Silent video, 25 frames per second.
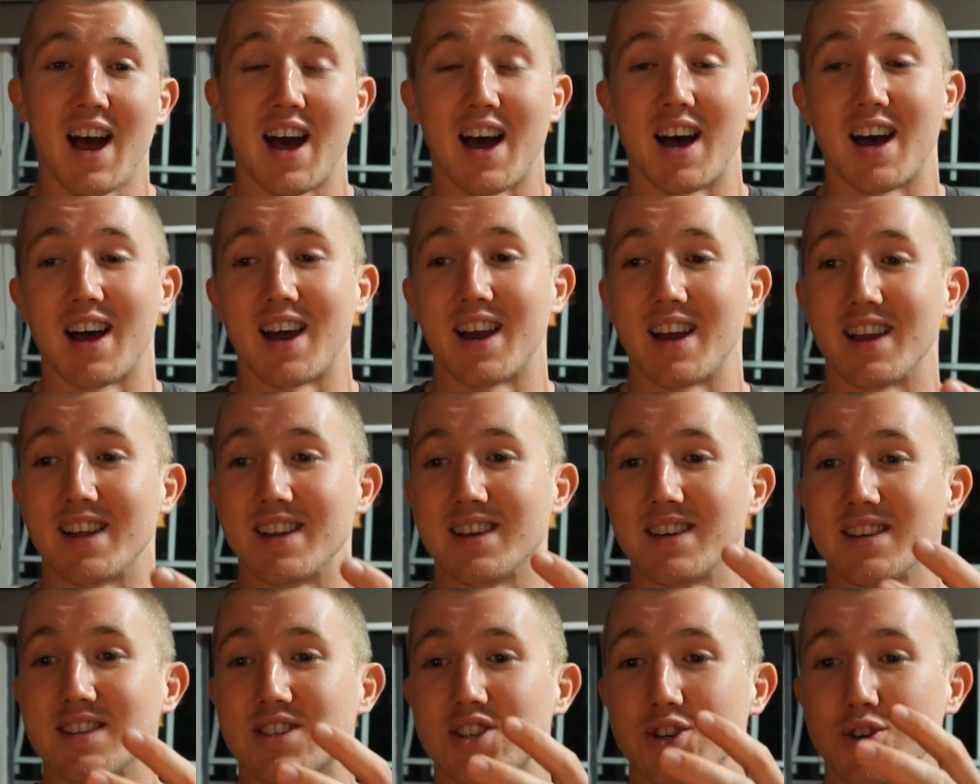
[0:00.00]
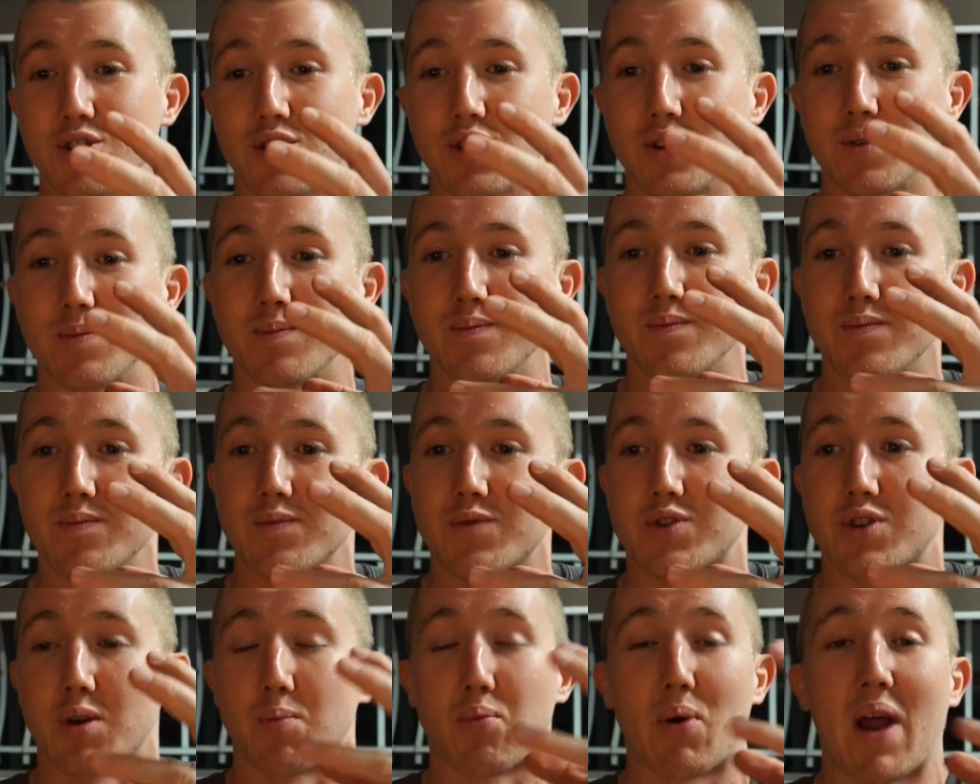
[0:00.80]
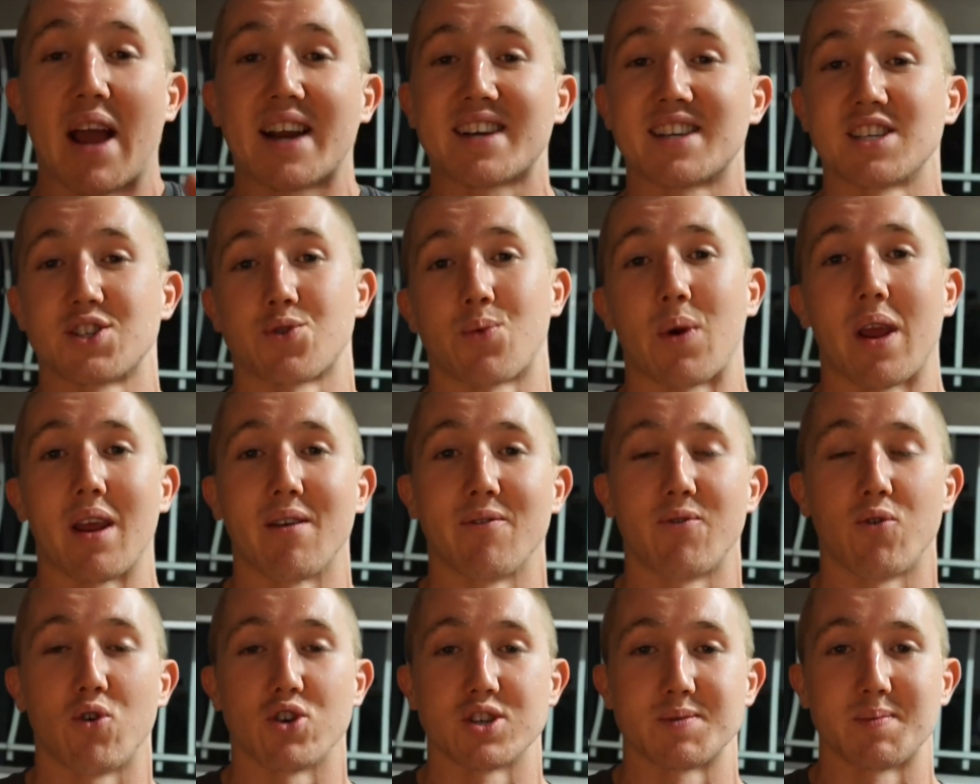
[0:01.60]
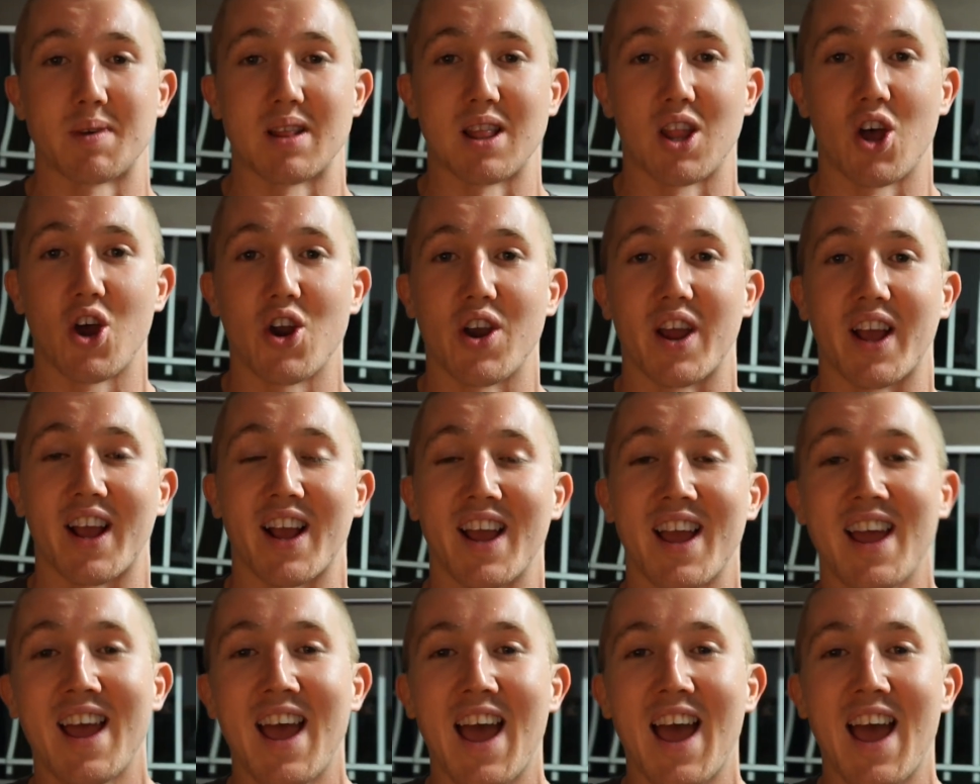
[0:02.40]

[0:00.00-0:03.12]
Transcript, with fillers: uh, to, to practice reinforcement learning.